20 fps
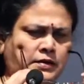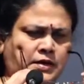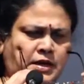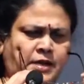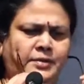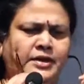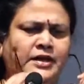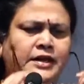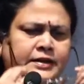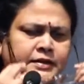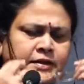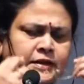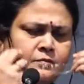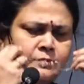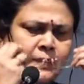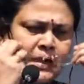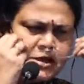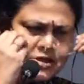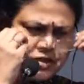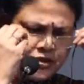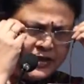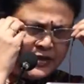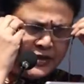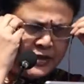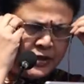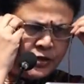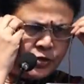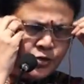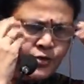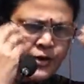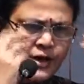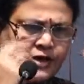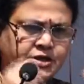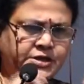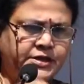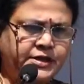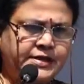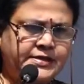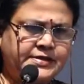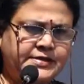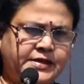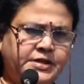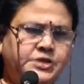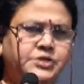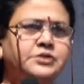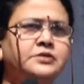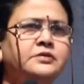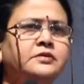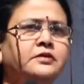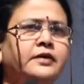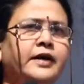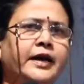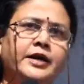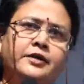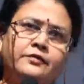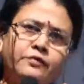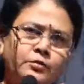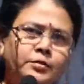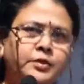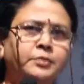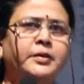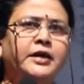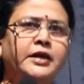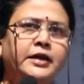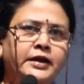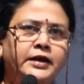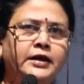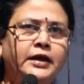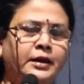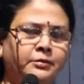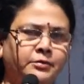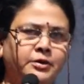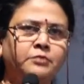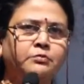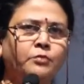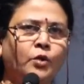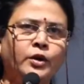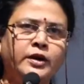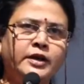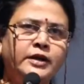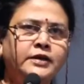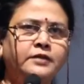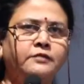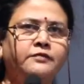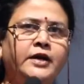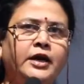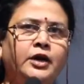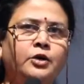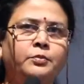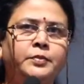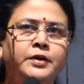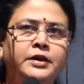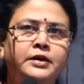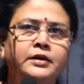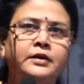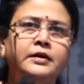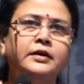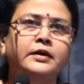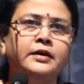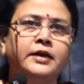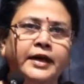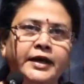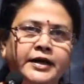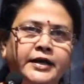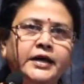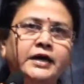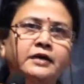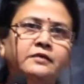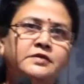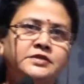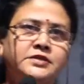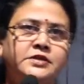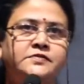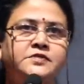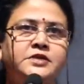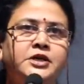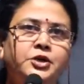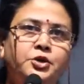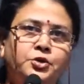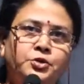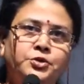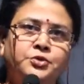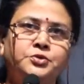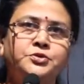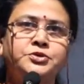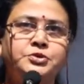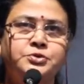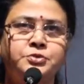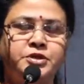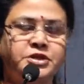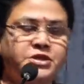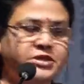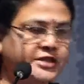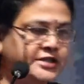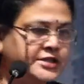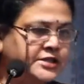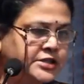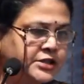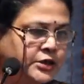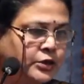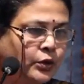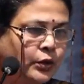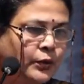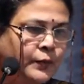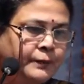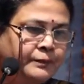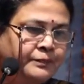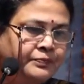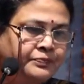I mean, nothing much in the introduction as such. Right from the beginning, I mean, morning we have been getting ourselves introduced to the GST law.